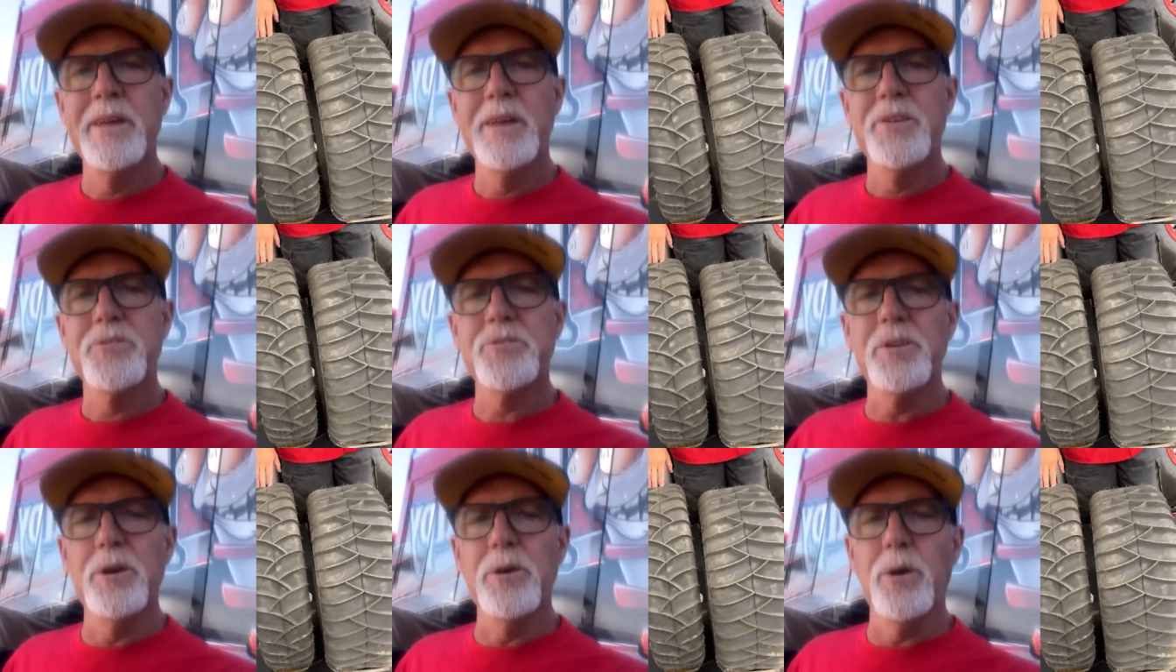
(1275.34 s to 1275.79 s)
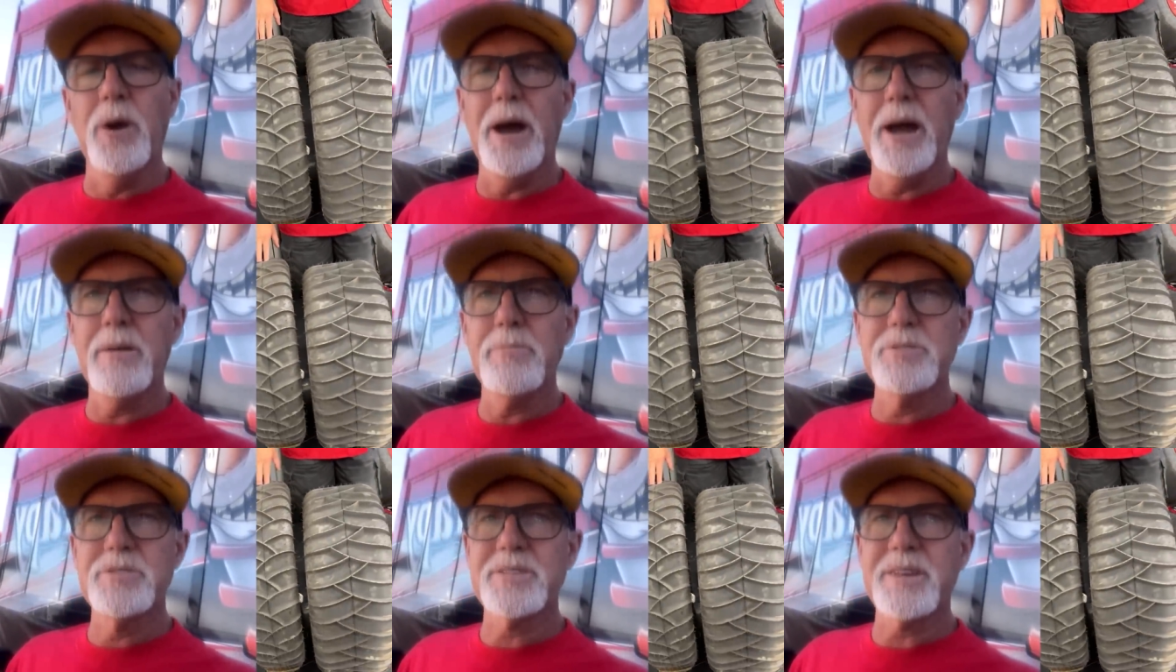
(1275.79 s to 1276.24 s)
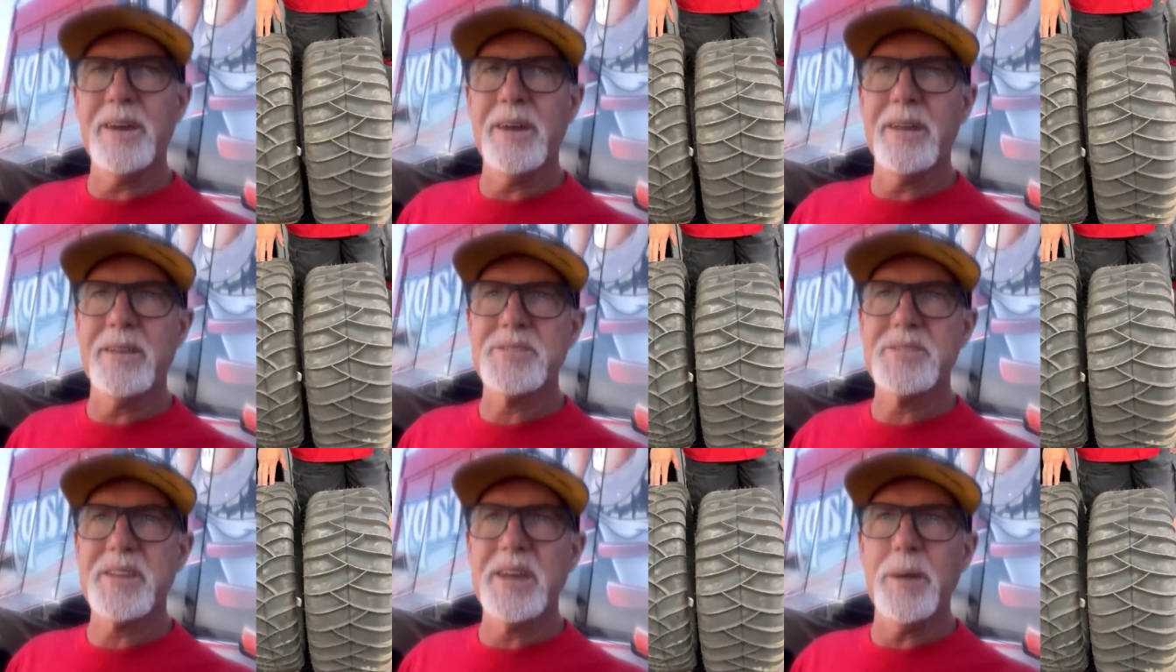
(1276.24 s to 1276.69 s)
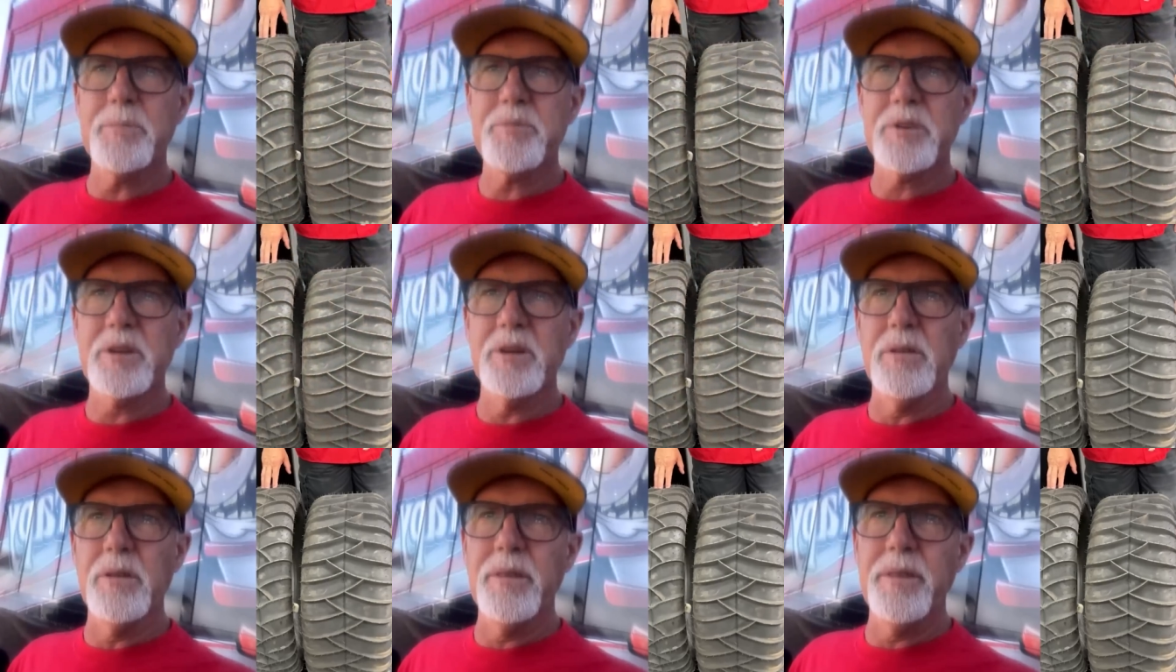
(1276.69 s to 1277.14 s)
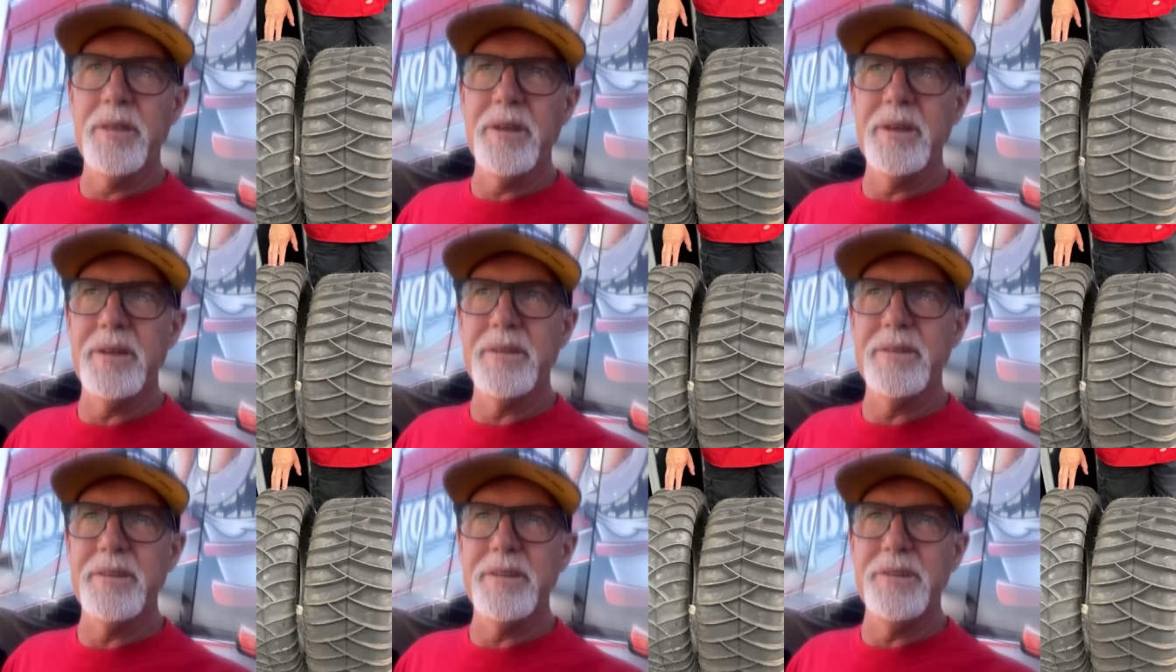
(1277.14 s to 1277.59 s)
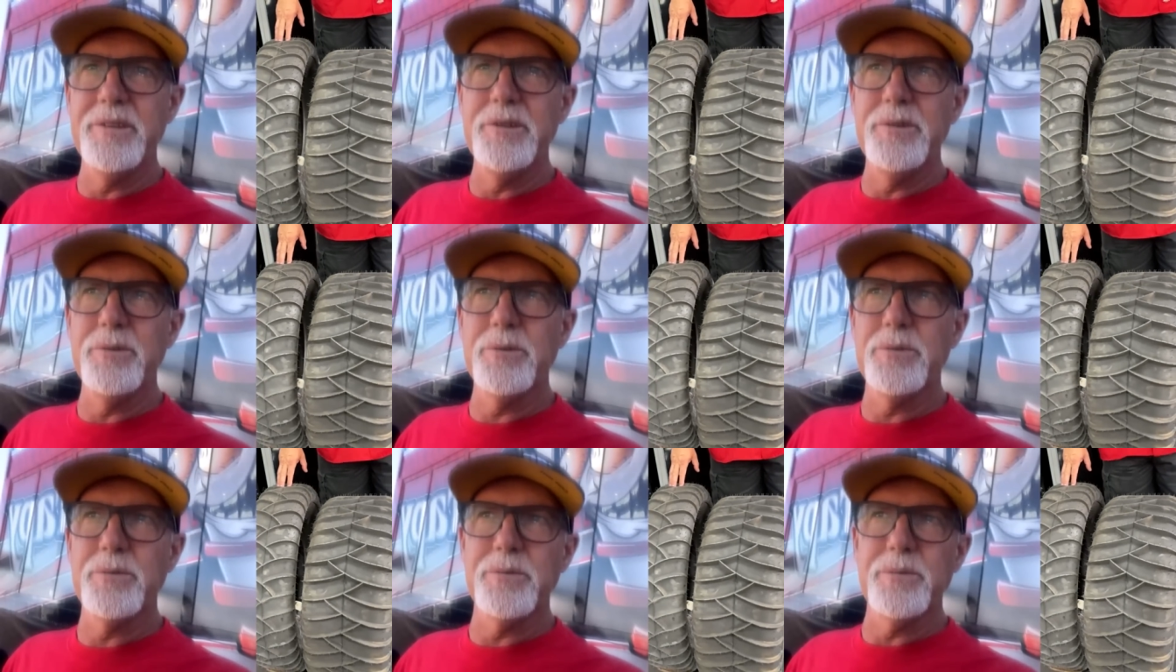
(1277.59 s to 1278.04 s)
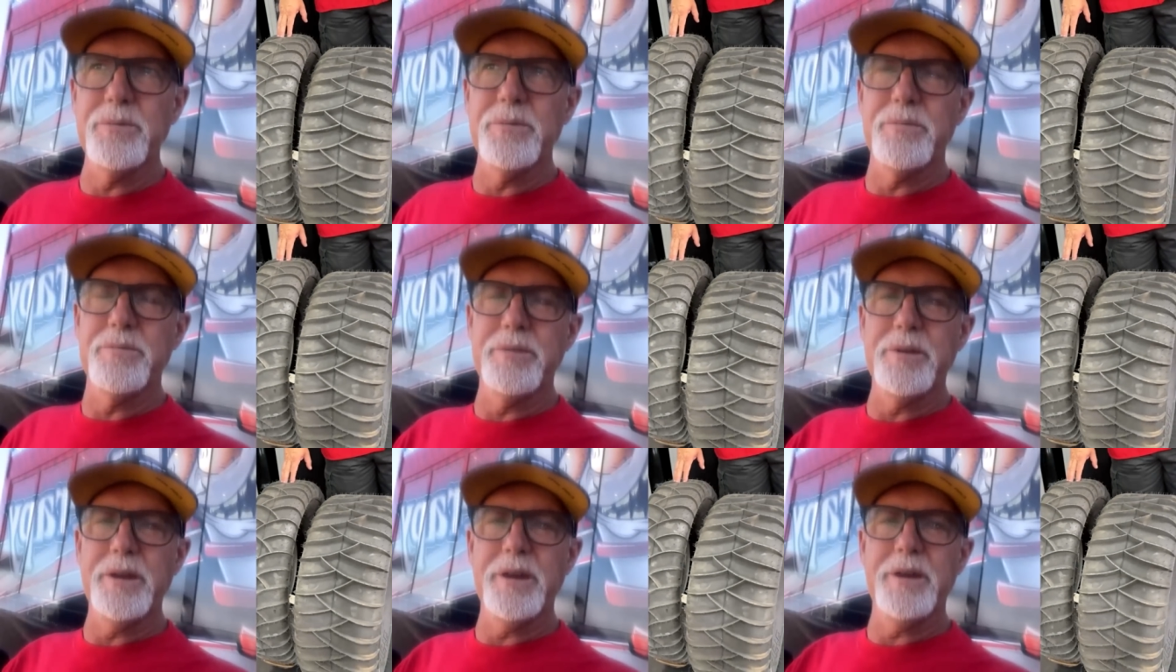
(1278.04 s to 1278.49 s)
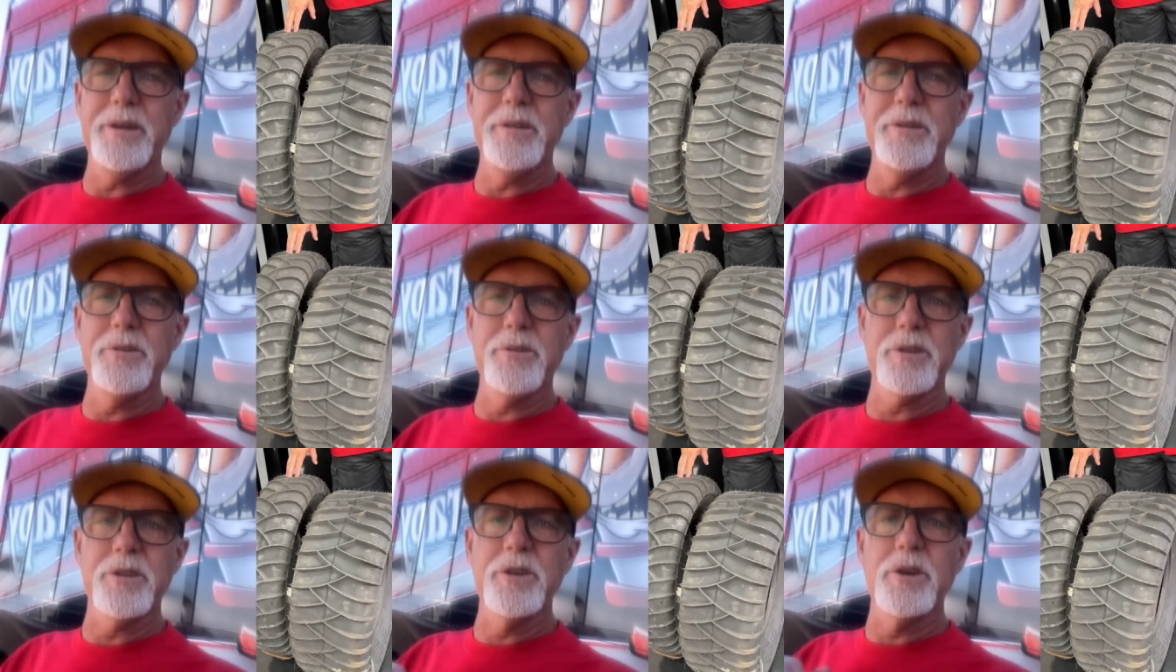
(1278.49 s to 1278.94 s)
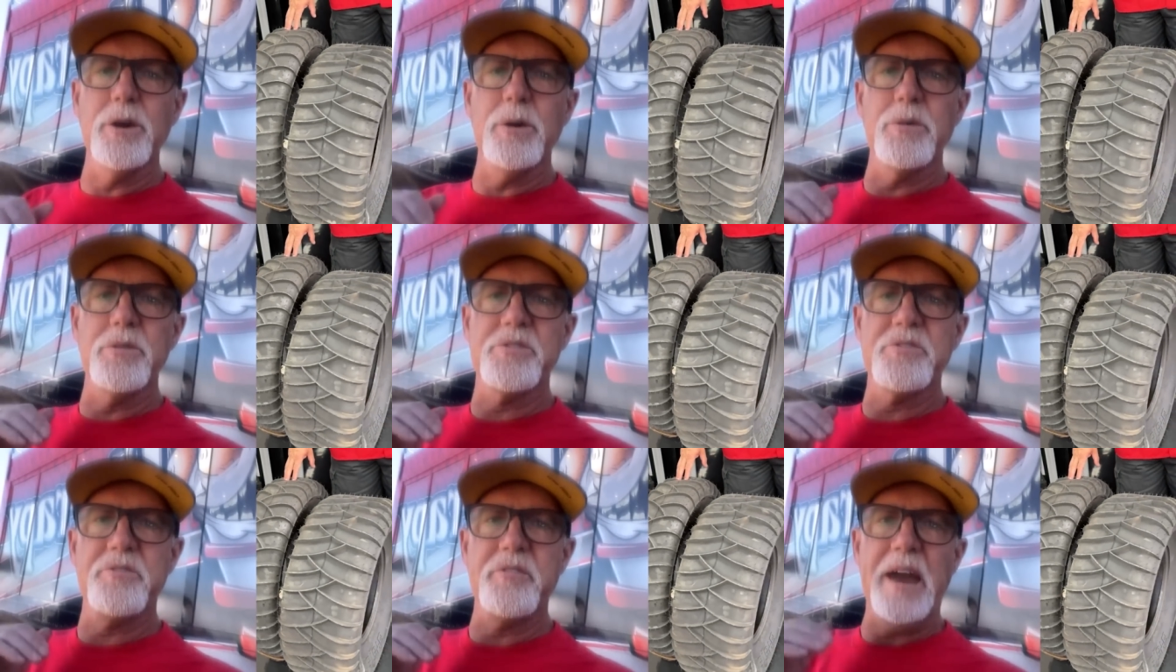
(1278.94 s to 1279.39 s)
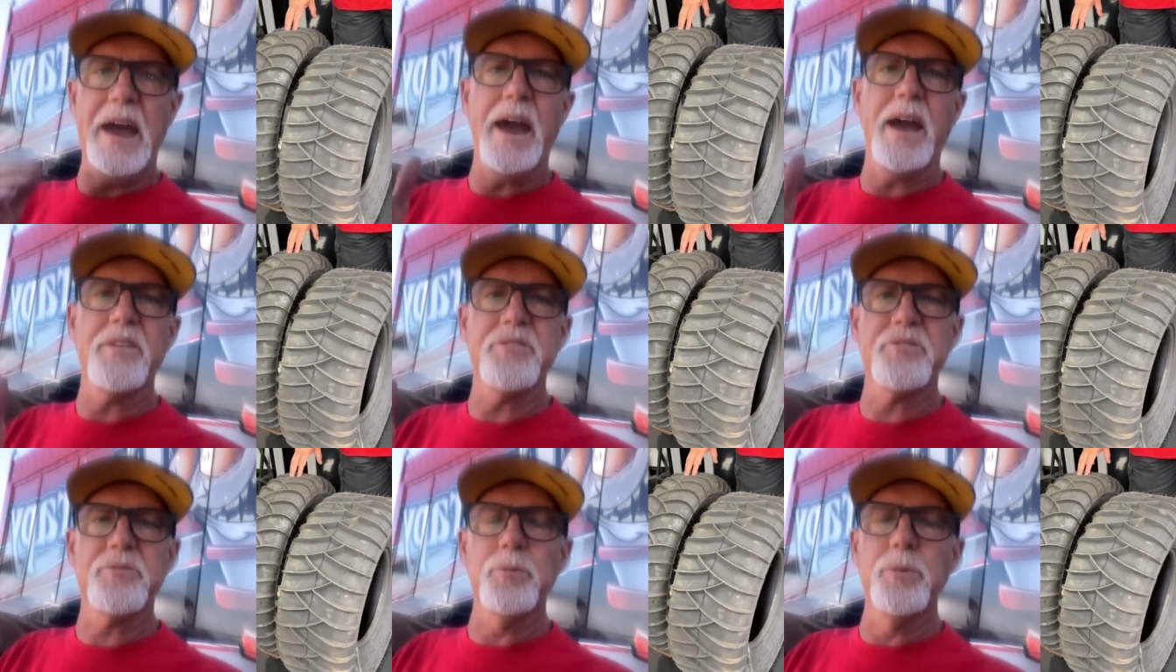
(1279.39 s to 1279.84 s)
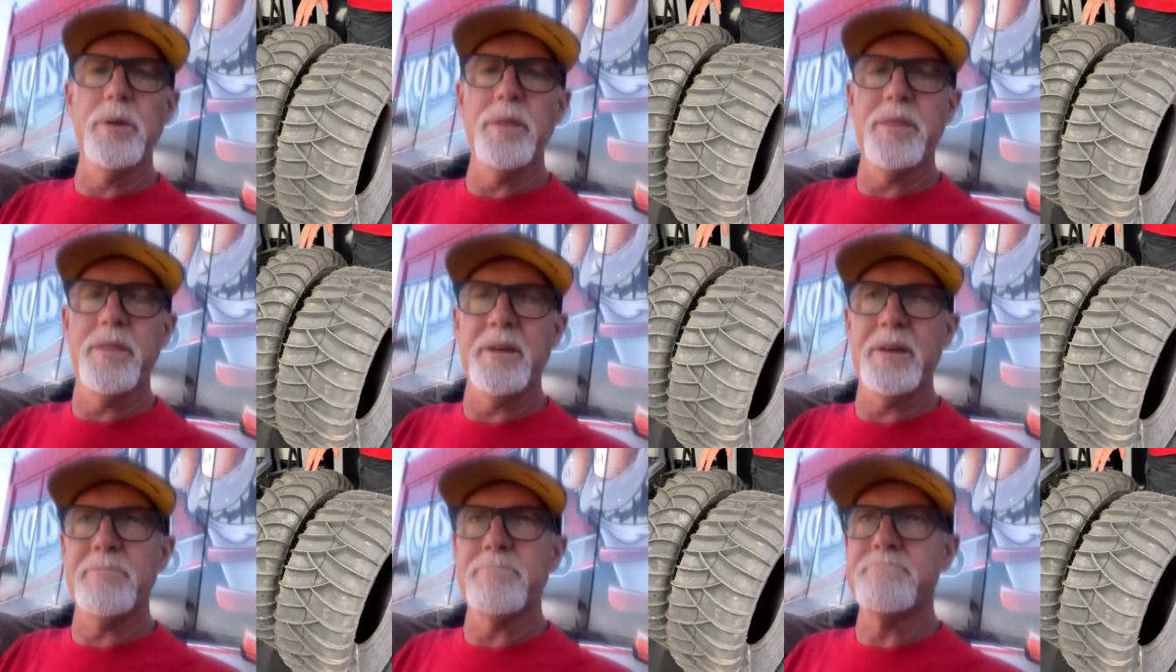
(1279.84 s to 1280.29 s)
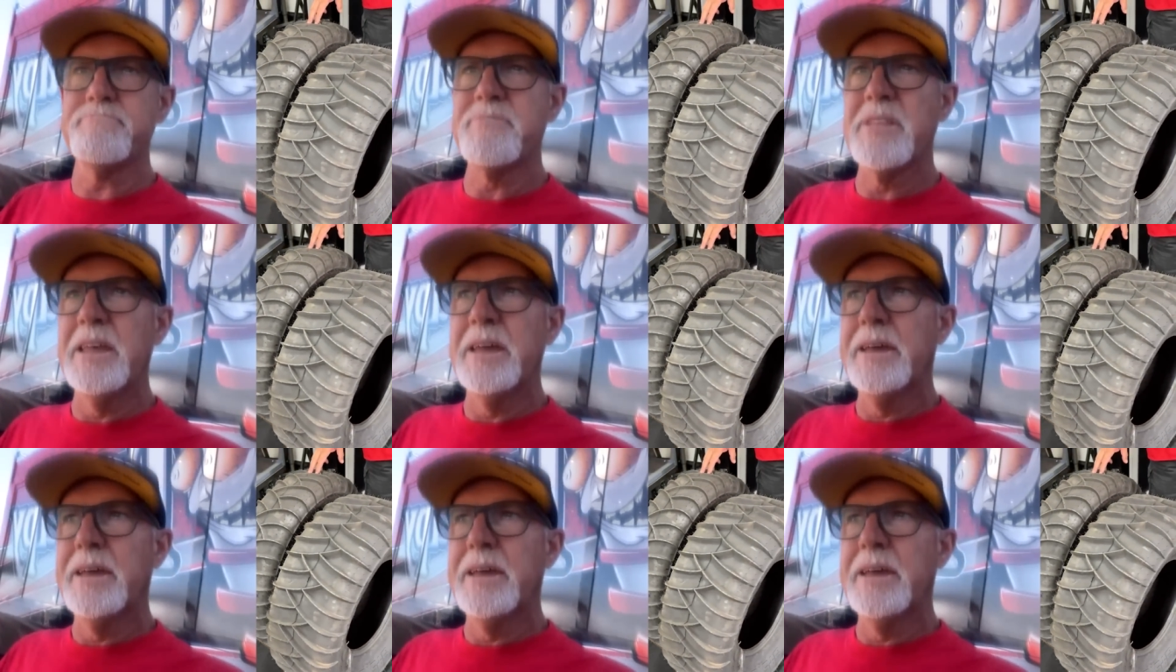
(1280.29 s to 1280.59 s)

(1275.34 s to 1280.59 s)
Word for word: So I was kind of skeptical that you could go as fast with them.